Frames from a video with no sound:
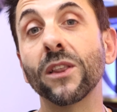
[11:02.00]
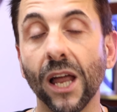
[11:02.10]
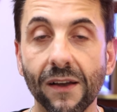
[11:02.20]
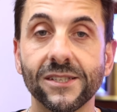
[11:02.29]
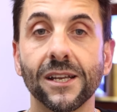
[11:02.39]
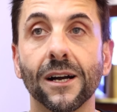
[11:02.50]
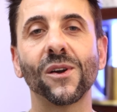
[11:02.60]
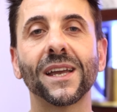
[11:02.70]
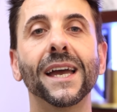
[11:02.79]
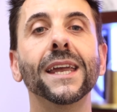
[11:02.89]
the lifestyle.
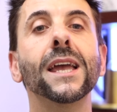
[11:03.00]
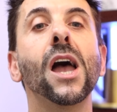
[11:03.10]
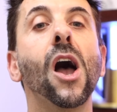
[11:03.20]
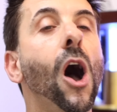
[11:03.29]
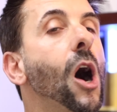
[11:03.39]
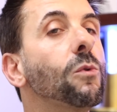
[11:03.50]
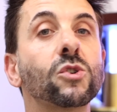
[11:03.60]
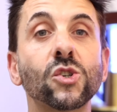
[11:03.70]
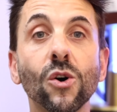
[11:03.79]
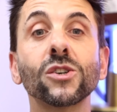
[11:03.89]
Okay? I will
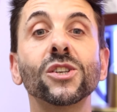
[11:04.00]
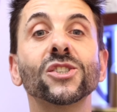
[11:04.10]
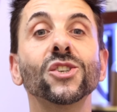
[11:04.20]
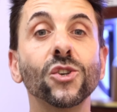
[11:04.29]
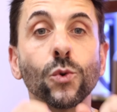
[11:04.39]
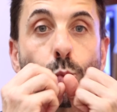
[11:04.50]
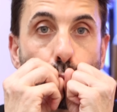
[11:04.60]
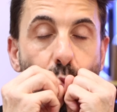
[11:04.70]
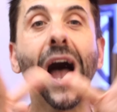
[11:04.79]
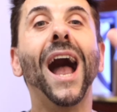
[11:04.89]
talk to you soon.
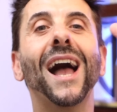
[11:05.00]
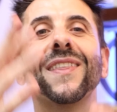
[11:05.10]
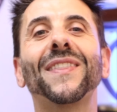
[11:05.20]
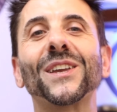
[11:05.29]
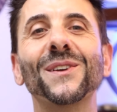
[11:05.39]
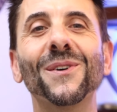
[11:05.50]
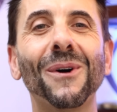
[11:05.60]
Thank you for